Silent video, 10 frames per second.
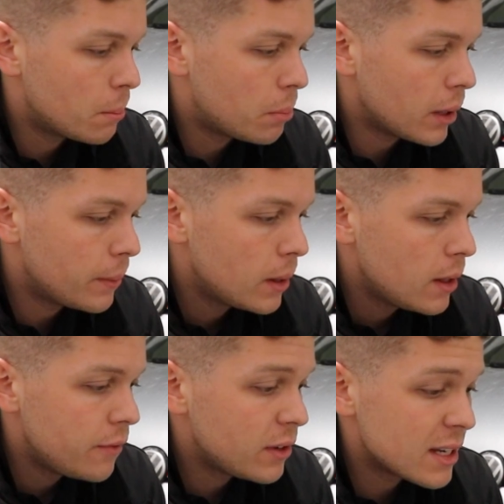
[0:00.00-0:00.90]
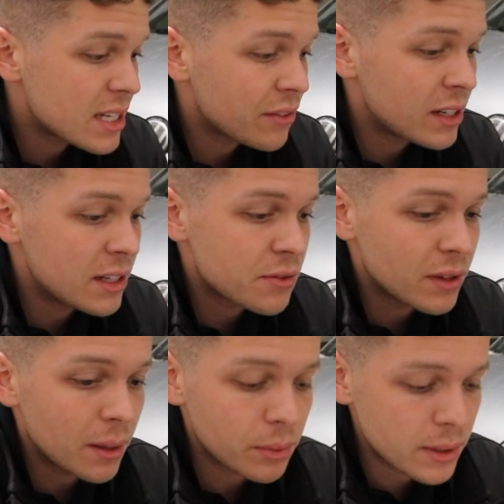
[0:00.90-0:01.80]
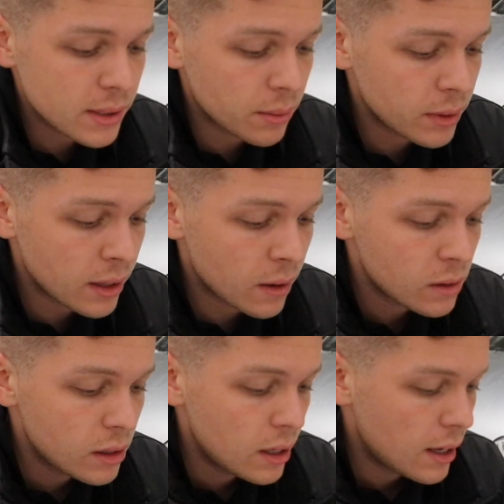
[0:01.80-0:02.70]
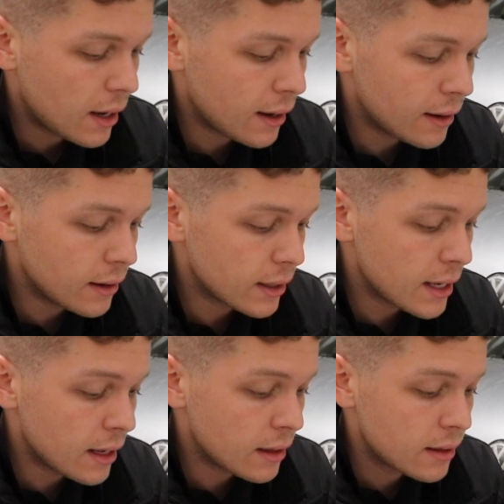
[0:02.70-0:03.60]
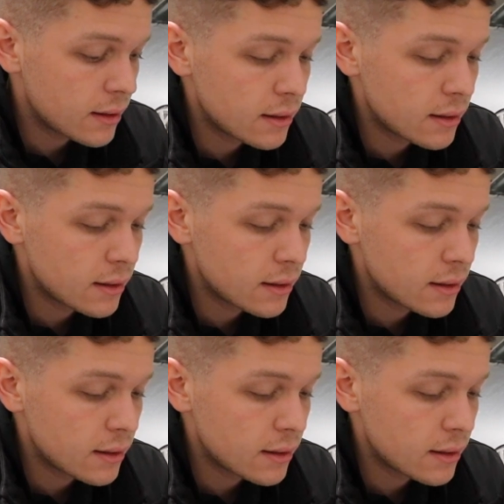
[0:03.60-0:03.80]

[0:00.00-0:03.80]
but if you guys have ideas for that, please let me know. Again,